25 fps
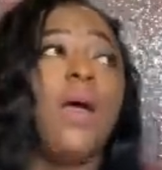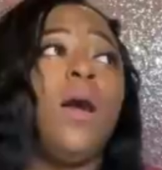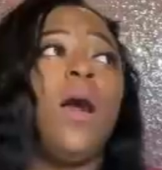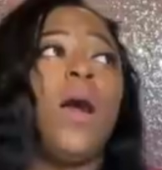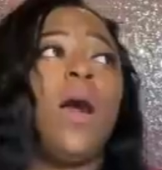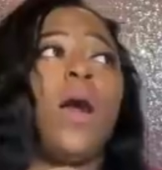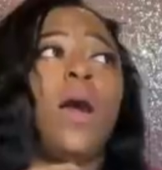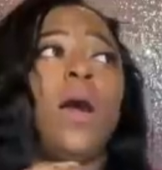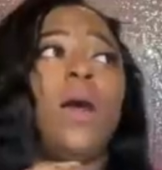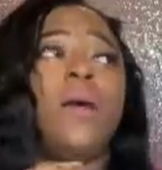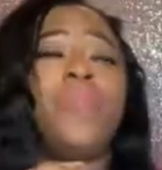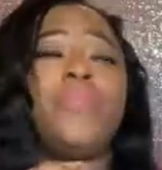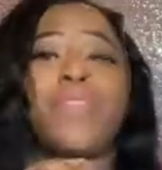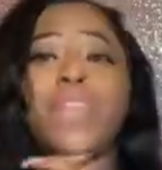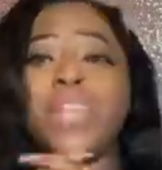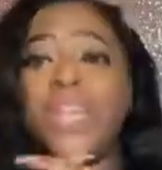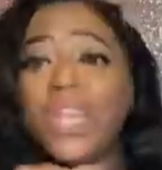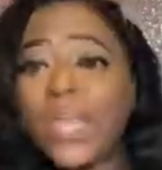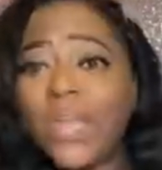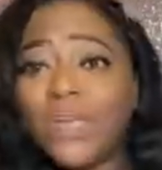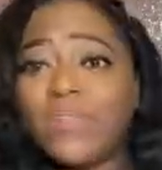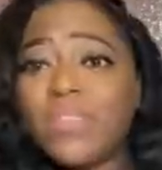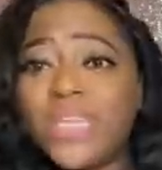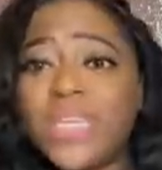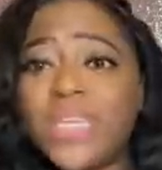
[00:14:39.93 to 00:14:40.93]
then
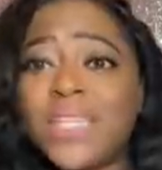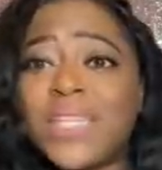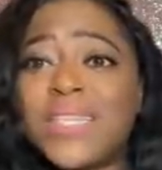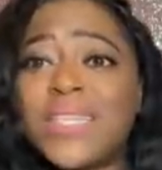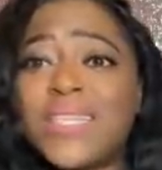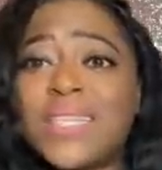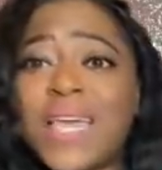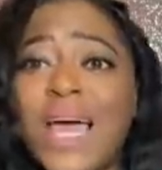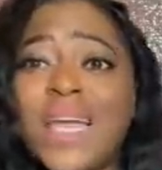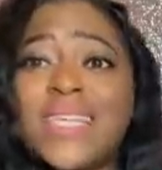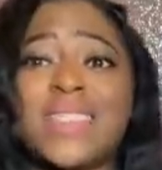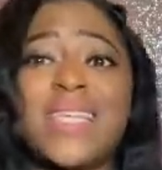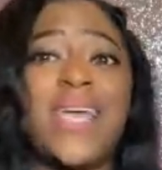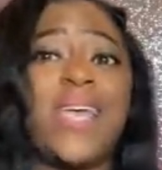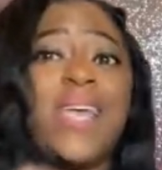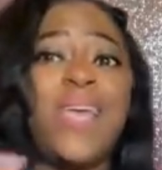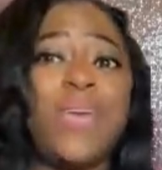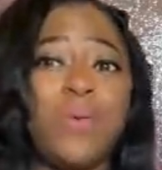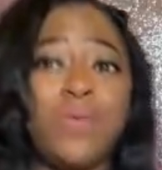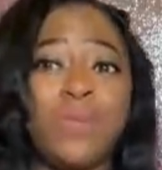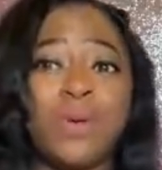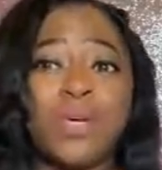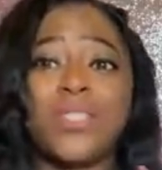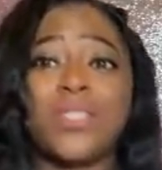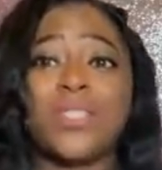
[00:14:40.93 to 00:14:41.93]
Anthony decides that
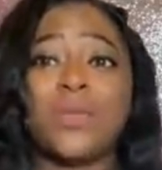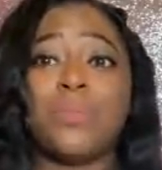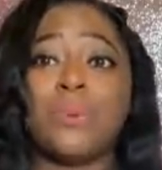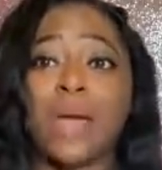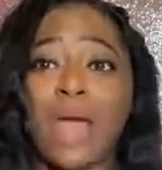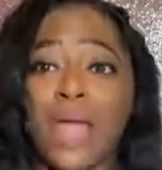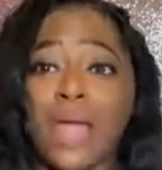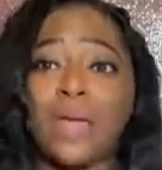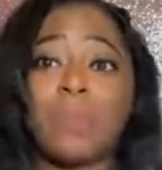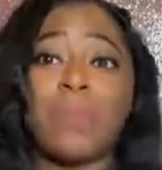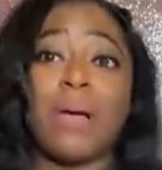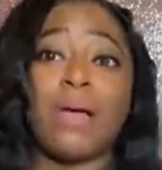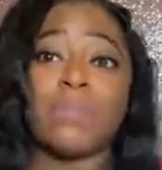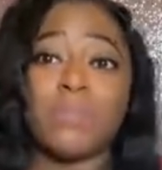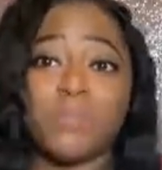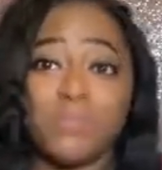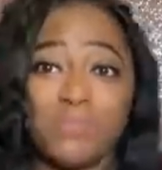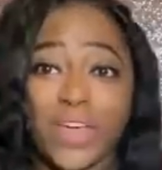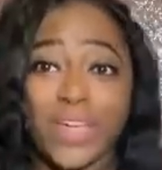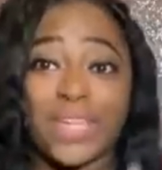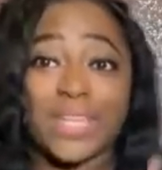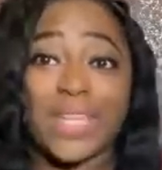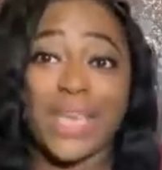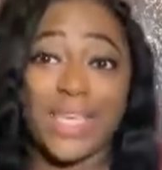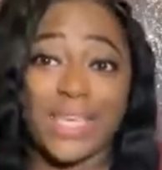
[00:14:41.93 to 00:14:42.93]
he wants to brag about the
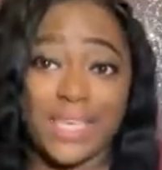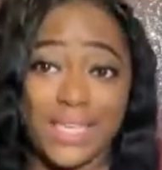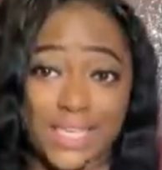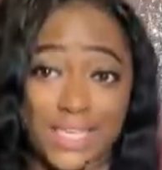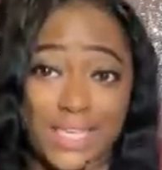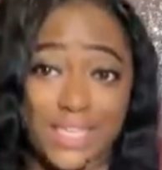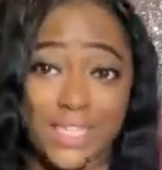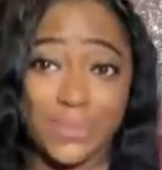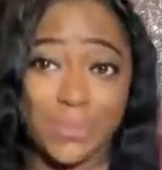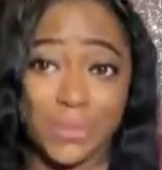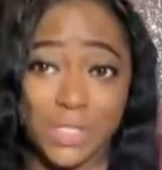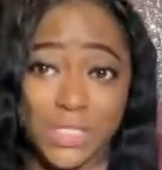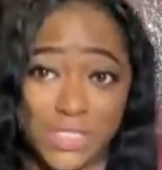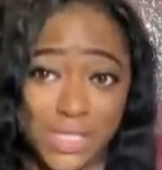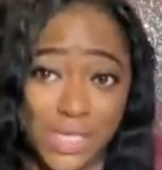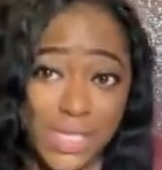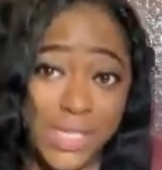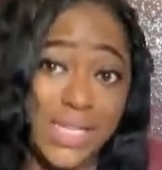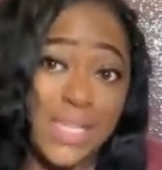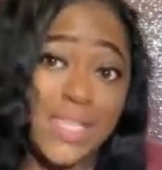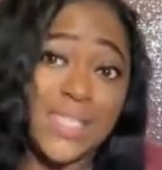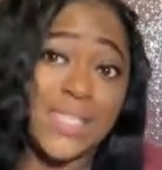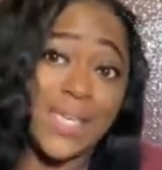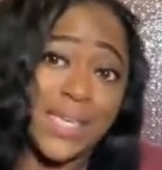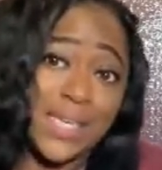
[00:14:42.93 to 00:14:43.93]
fact that he kissed Winter
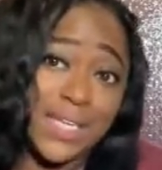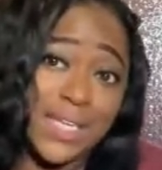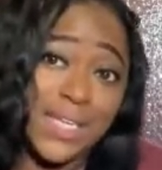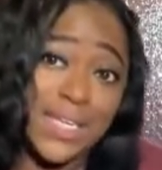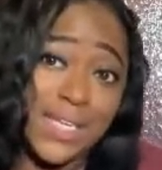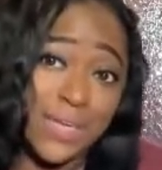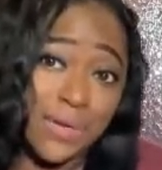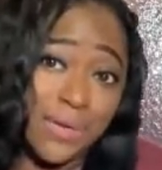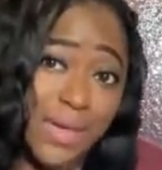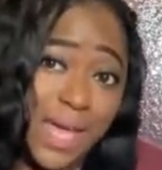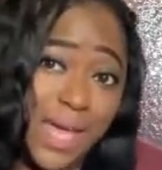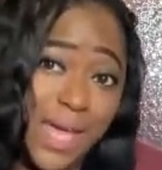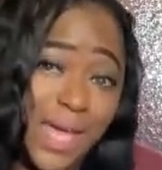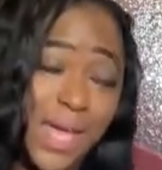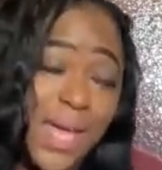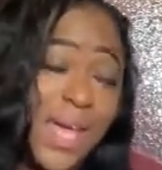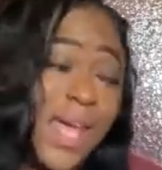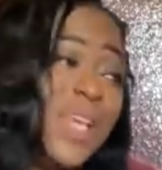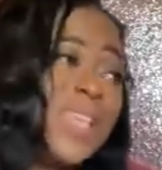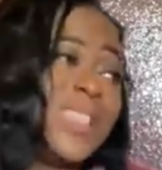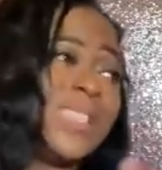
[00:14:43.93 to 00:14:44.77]
and they took it there, okay?